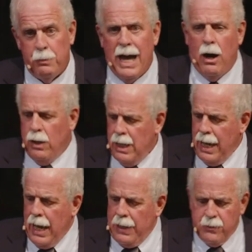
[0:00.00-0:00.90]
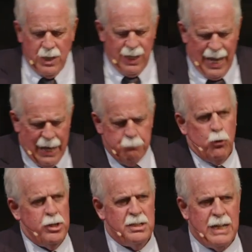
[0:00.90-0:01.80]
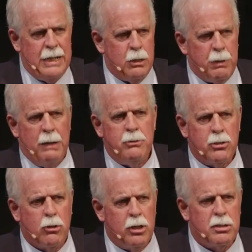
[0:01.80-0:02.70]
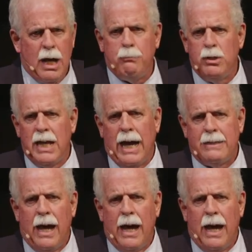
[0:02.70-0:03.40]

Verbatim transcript: Now, there's a lot more to say here, but I'm just going to stop with that.